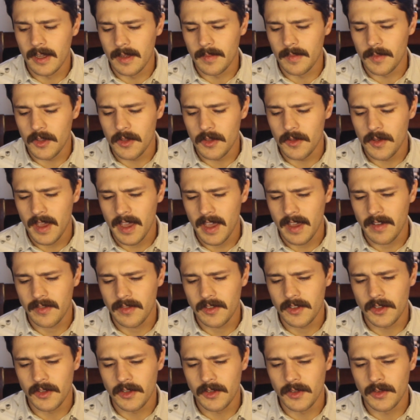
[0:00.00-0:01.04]
You have
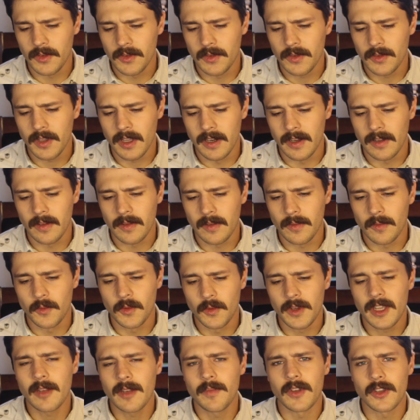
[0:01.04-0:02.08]
to,
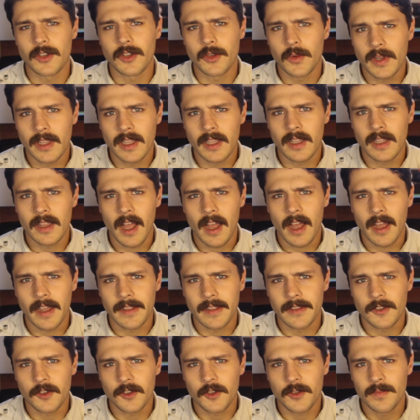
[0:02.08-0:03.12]
read between the
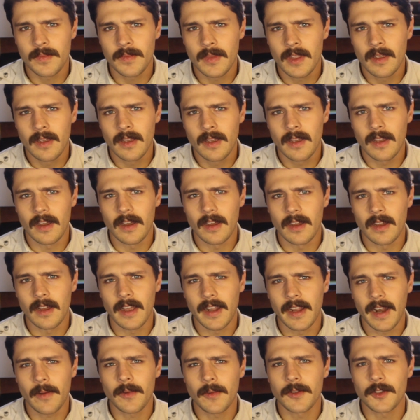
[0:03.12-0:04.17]
lines.
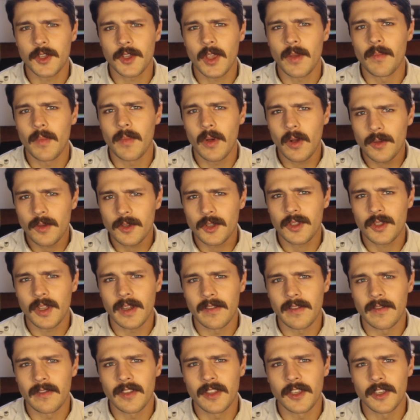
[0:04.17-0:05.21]
And I would say most
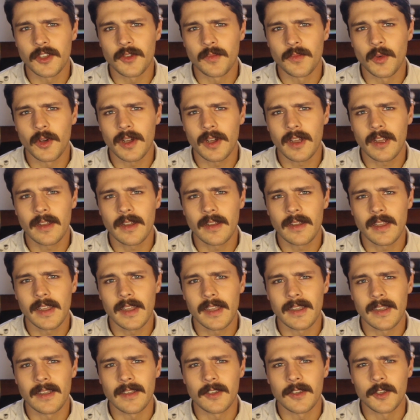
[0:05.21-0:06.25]
of this book
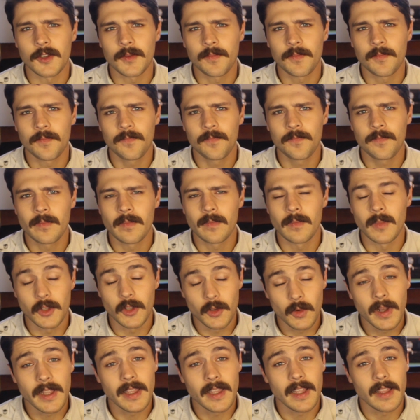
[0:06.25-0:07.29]
is
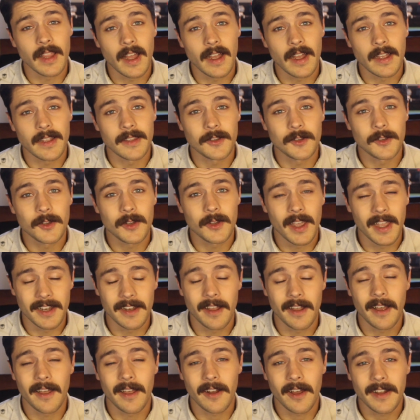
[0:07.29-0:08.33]
between the lines and
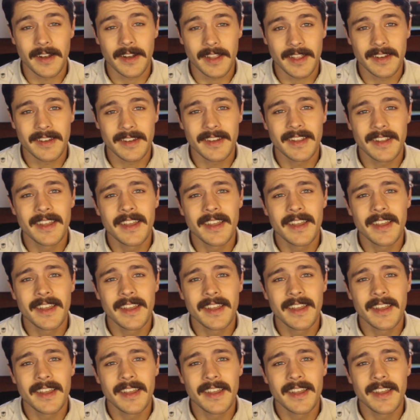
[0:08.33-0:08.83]
not on it.